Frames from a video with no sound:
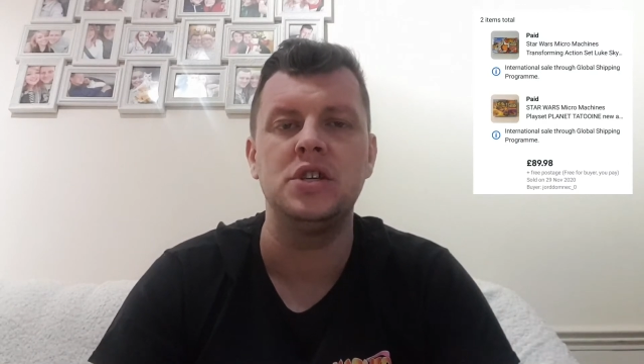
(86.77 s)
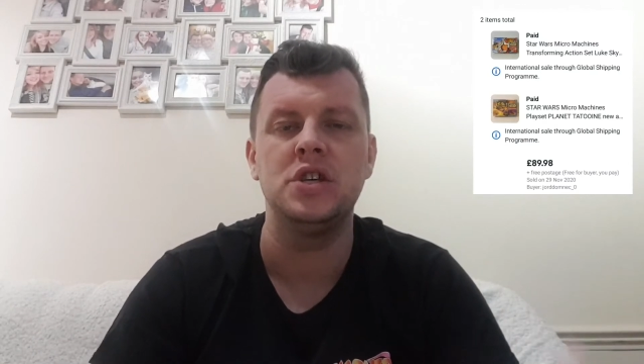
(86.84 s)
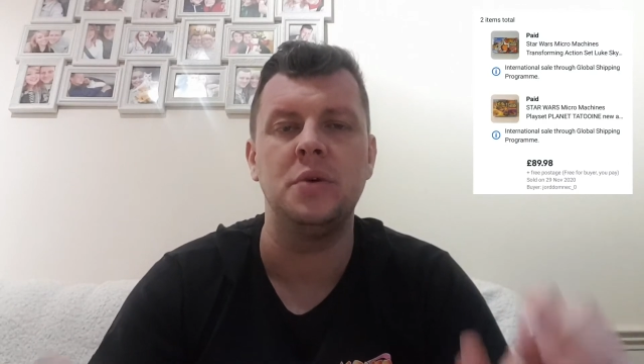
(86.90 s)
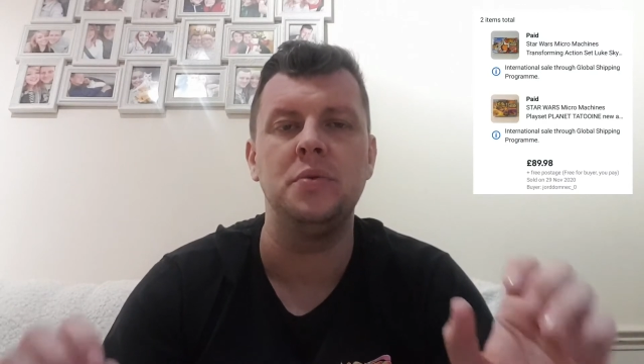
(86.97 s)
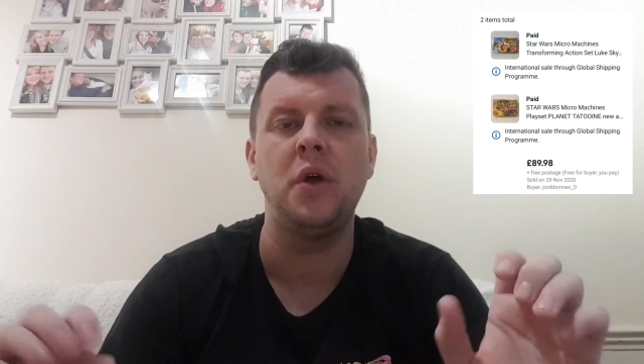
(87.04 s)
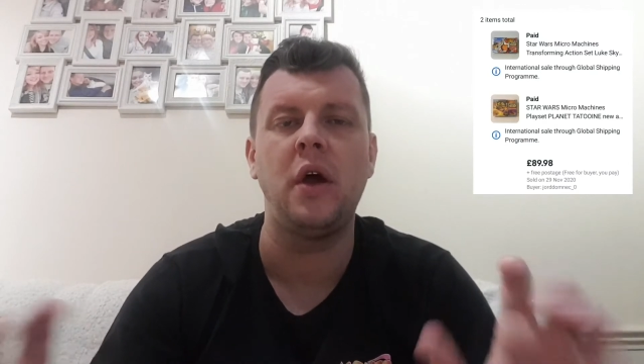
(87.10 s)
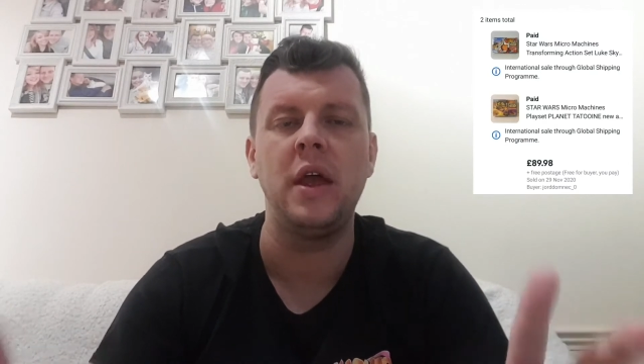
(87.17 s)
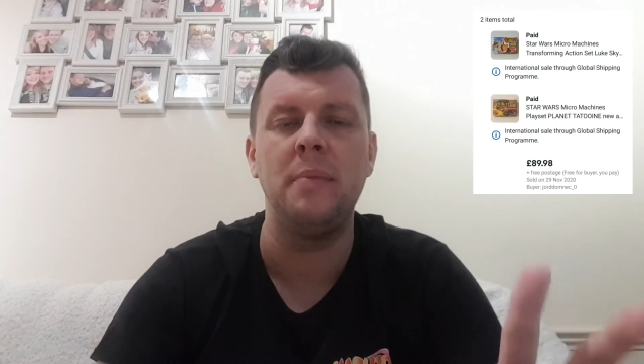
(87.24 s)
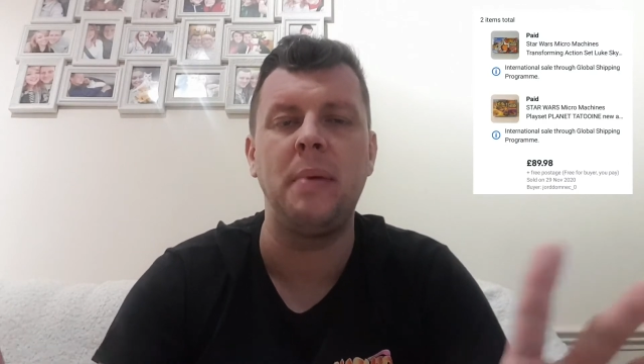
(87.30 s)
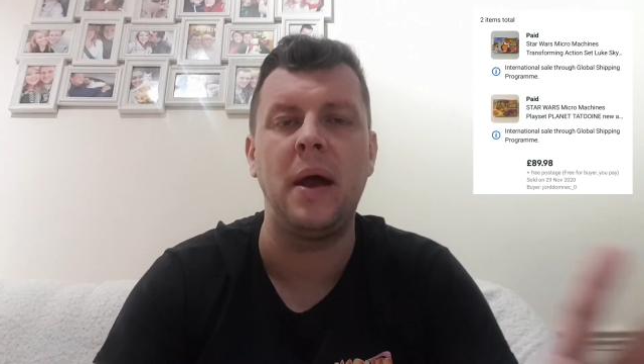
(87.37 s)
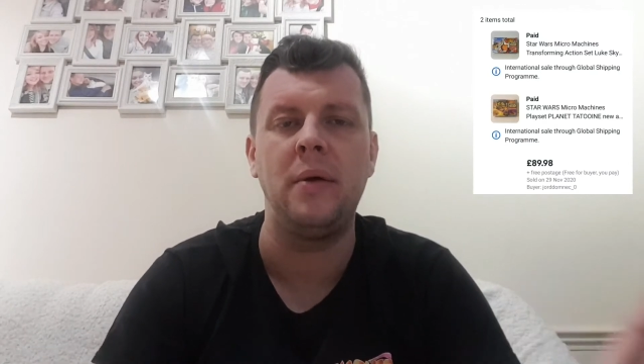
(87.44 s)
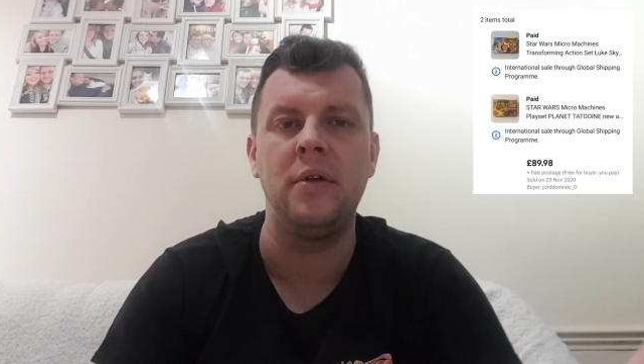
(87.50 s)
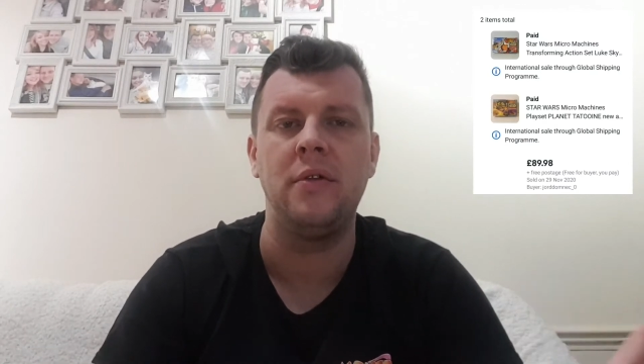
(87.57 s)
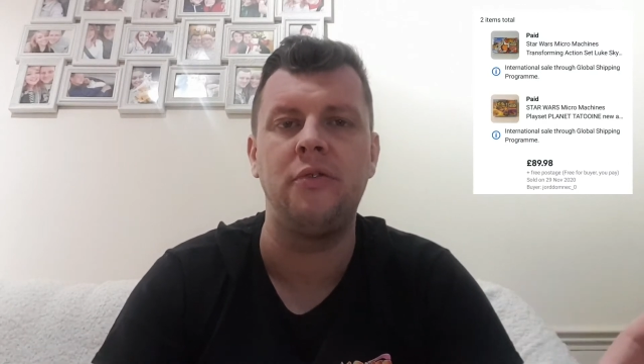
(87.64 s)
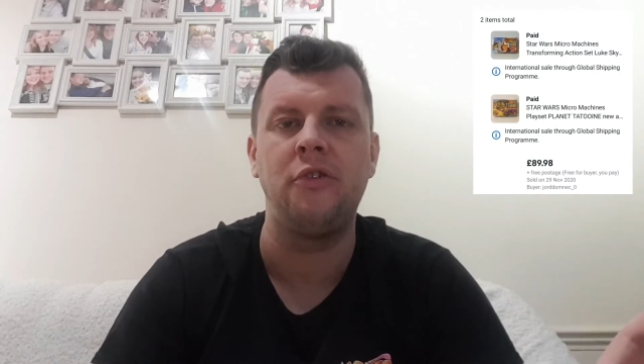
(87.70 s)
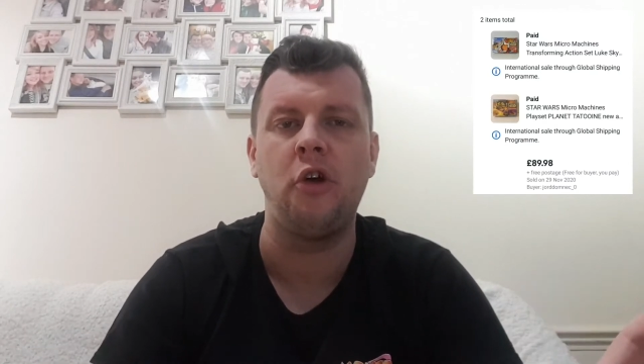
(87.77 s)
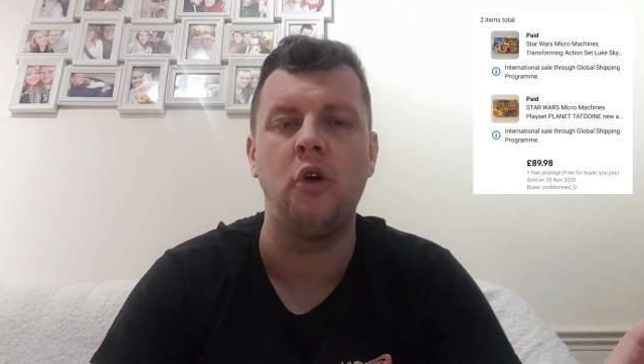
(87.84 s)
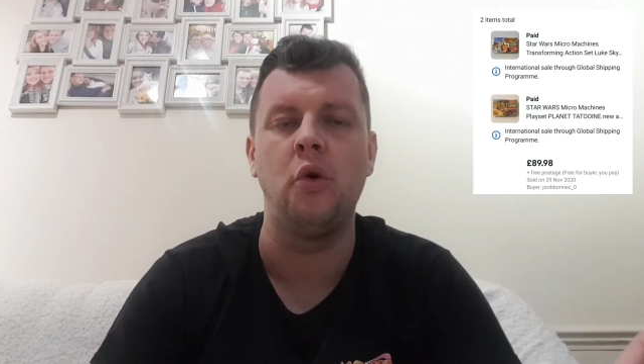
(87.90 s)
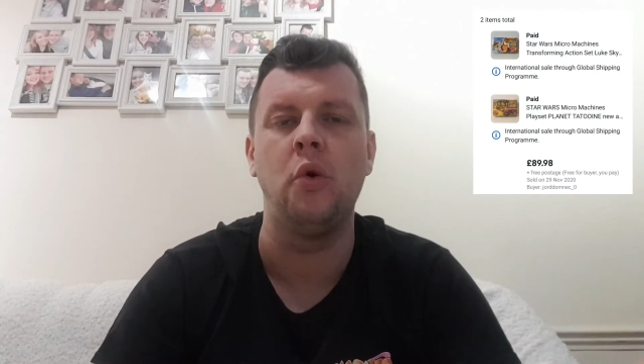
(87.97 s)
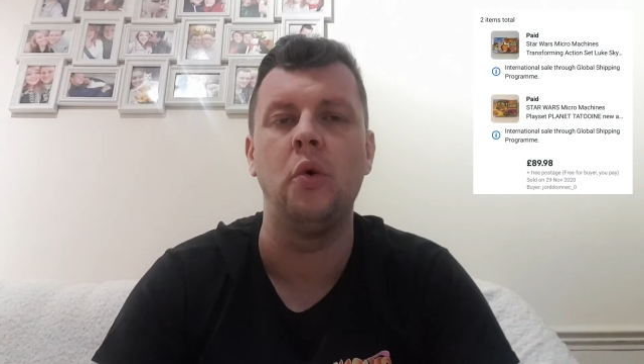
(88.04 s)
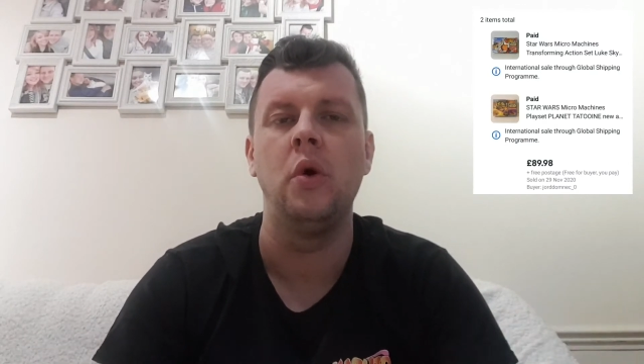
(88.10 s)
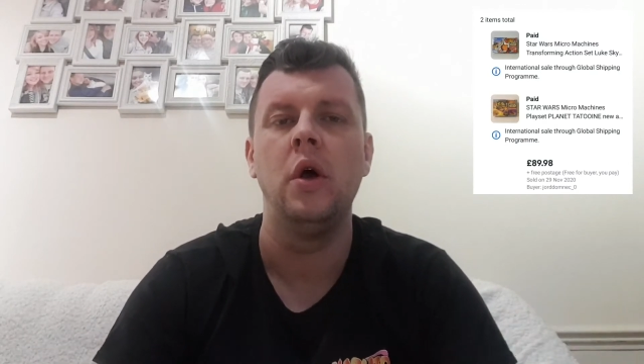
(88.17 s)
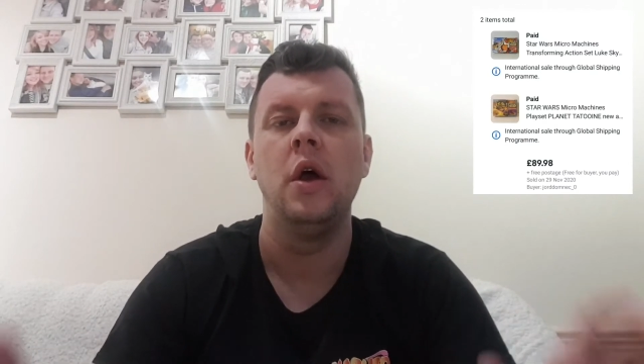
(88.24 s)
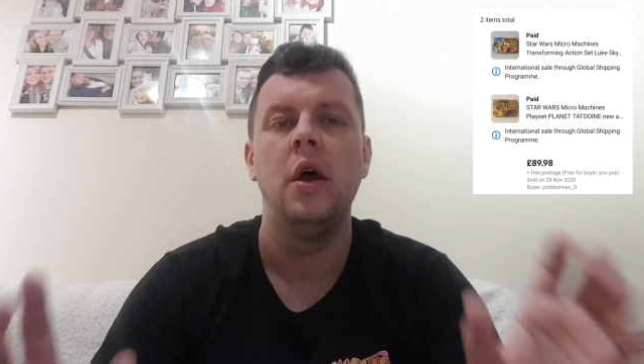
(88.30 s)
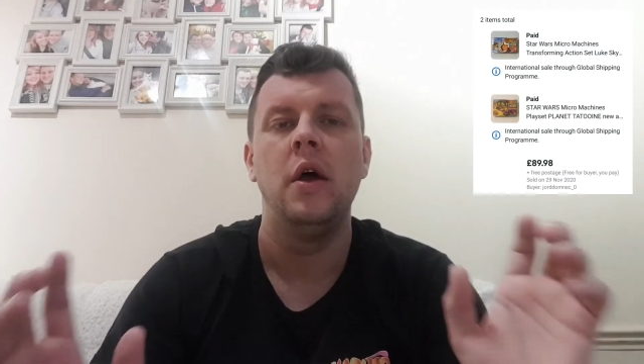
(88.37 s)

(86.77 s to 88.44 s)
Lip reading: so £90 in total.